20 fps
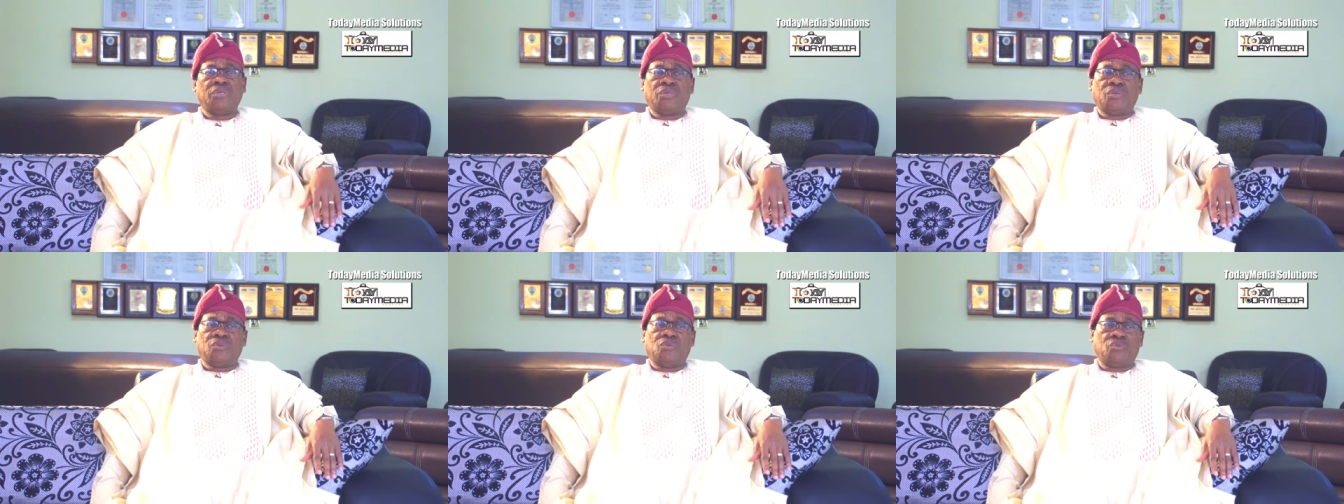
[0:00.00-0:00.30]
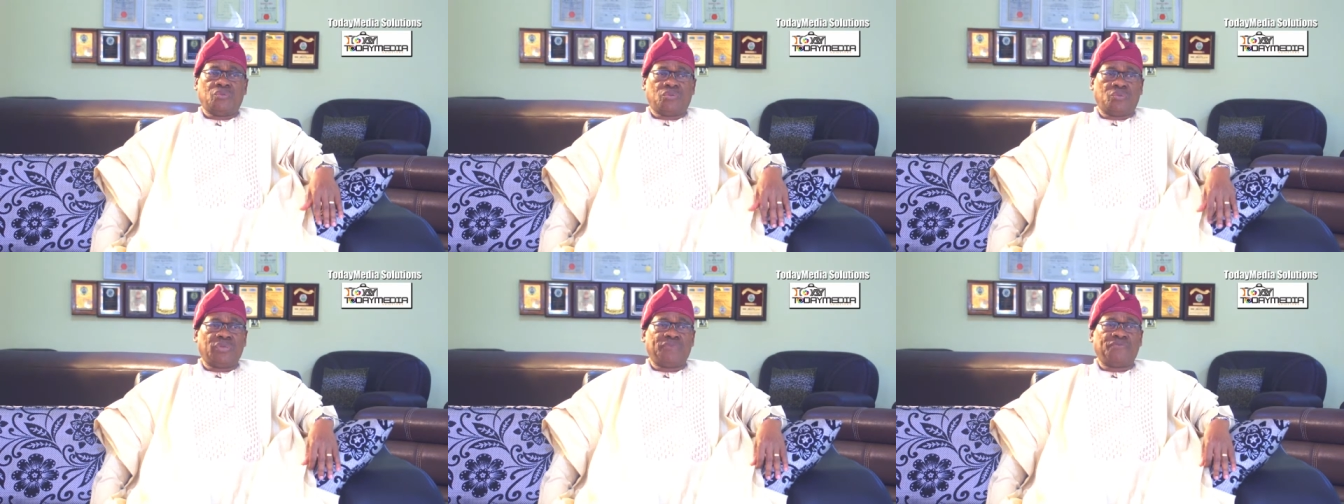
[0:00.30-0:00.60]

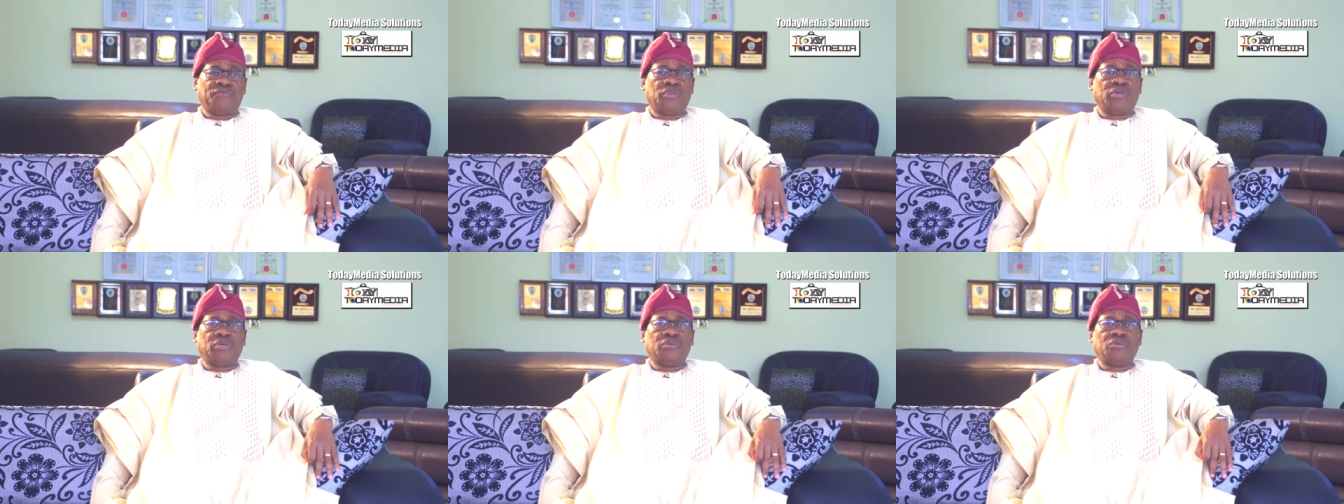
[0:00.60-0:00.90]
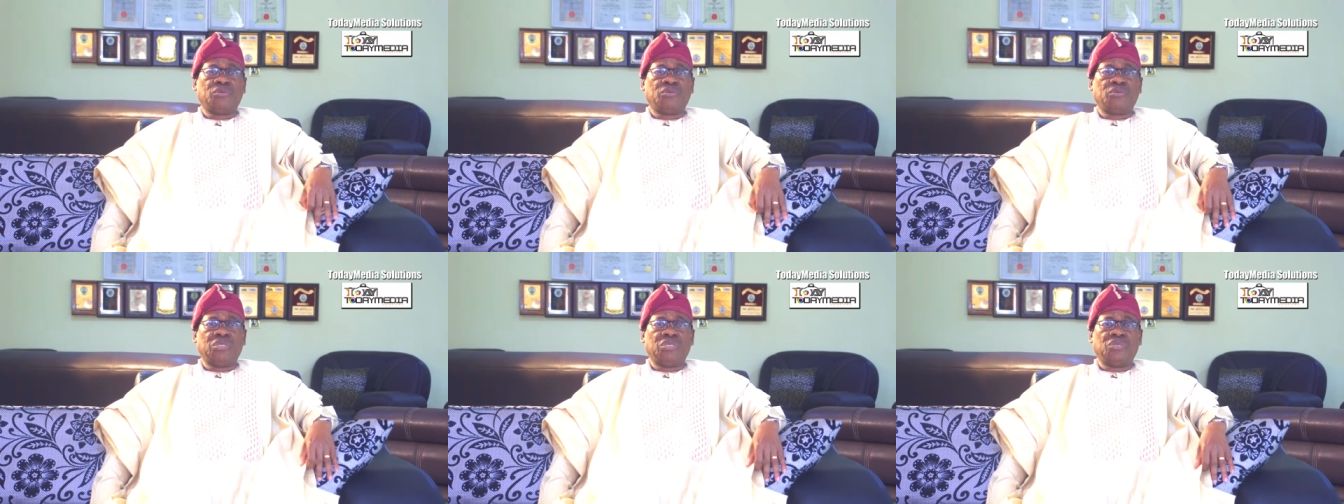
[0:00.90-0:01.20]
we've done
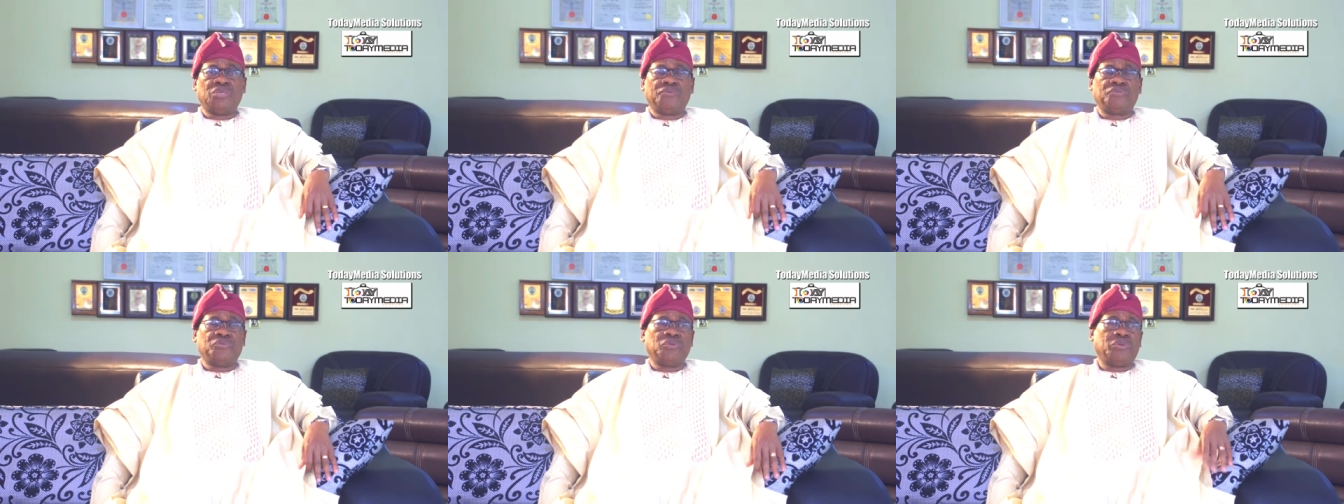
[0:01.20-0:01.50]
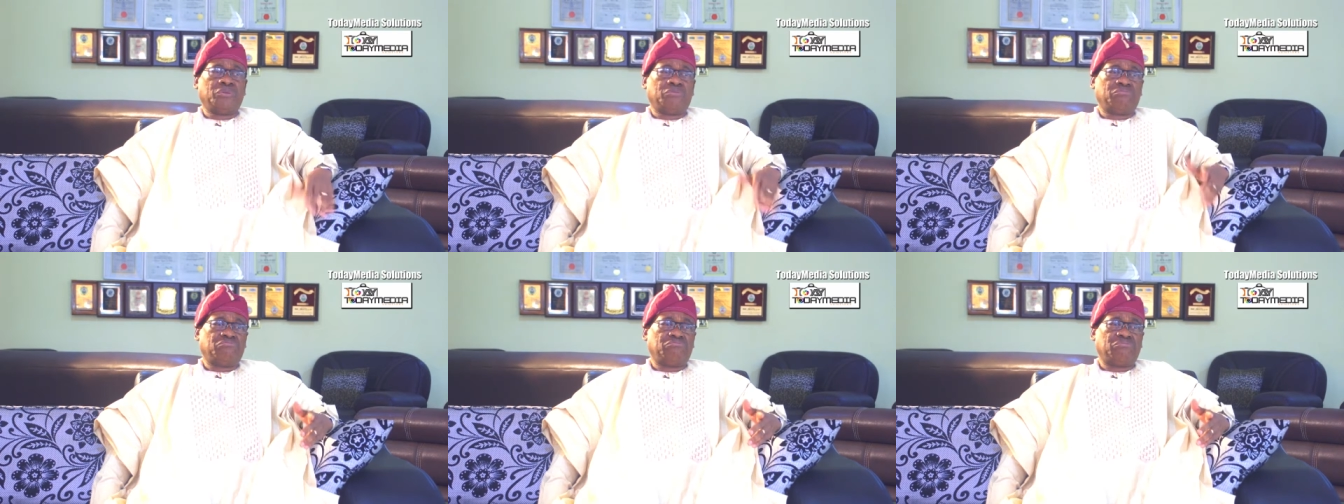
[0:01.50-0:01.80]
good enough.
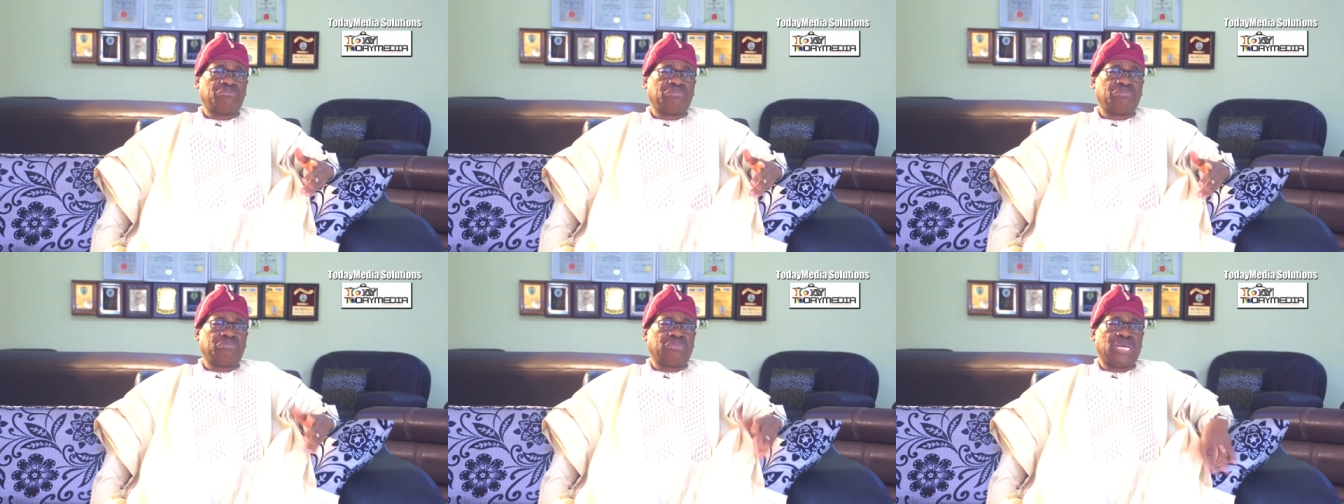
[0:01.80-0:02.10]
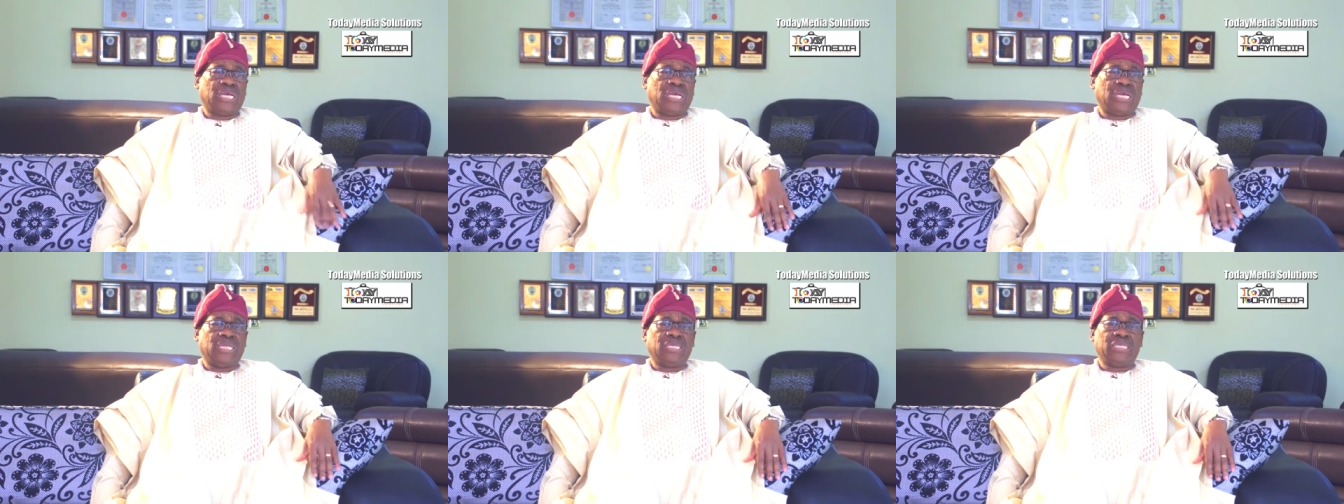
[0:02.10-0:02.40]
So
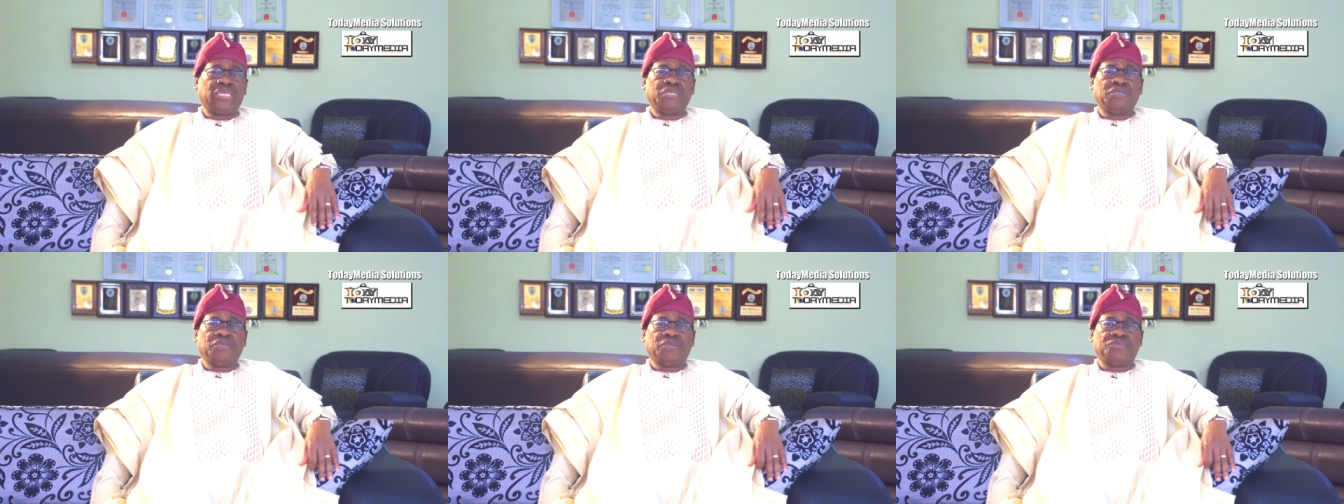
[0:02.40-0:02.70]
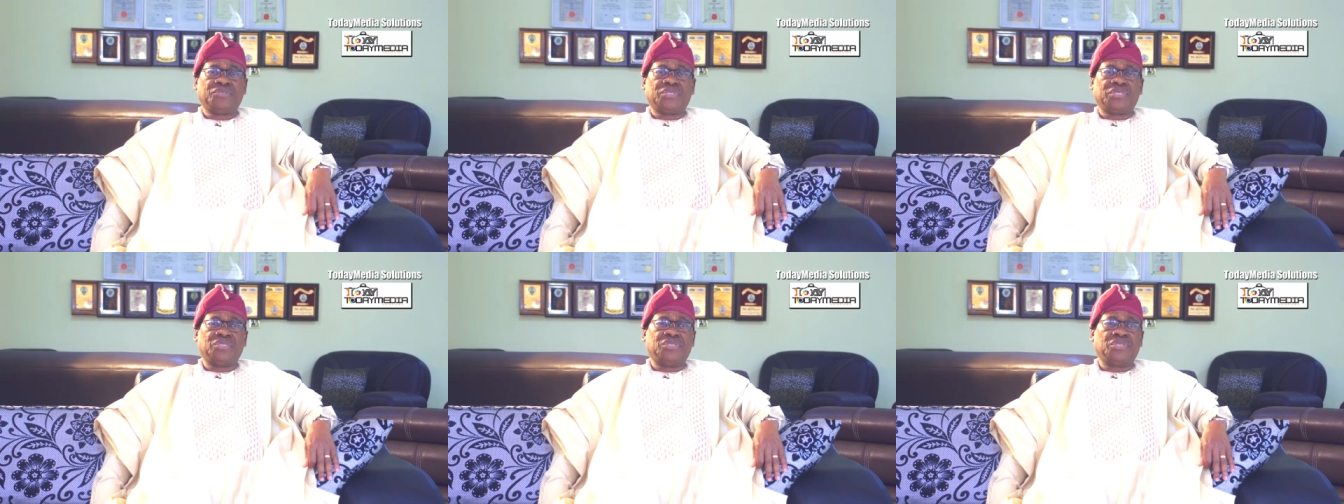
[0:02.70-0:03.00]
at the age of
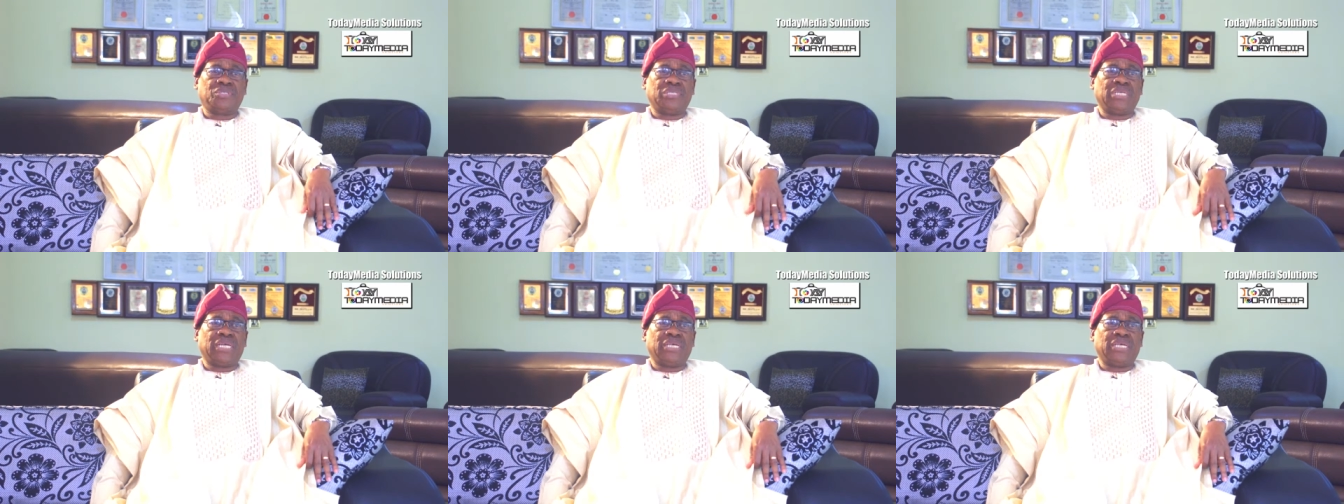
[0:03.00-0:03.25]
60,